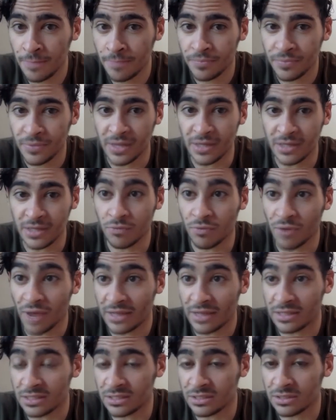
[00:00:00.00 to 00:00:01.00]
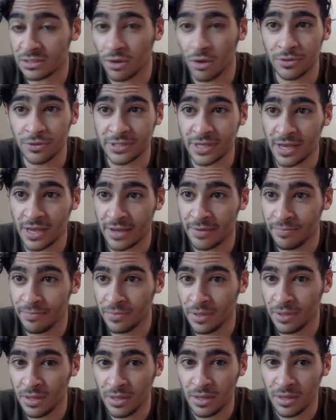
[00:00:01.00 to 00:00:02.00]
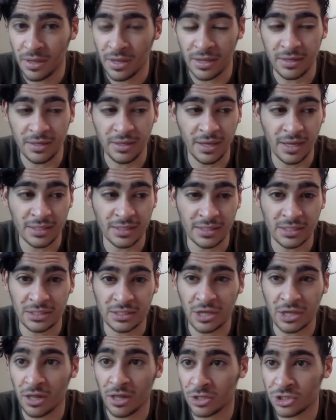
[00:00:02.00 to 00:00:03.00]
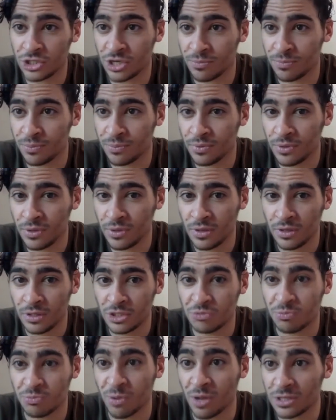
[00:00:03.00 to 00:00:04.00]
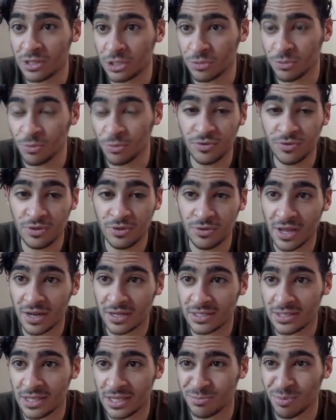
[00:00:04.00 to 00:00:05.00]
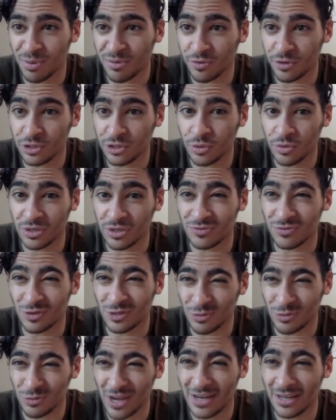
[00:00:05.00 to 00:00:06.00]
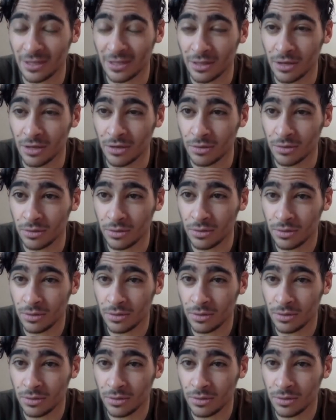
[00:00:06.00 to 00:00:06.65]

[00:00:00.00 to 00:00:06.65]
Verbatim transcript: And he writes all the time. And he gets a scholarship sponsored to move to the United States by virtue of his writing alone.